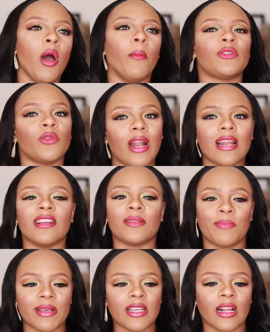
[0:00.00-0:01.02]
So that is
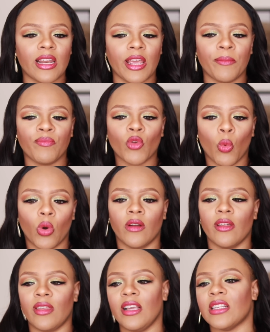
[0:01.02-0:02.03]
basically one of
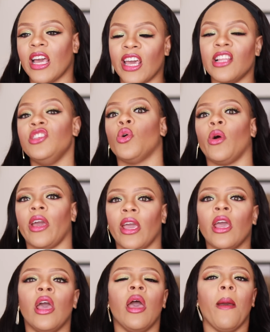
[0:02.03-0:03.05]
the things I enjoy,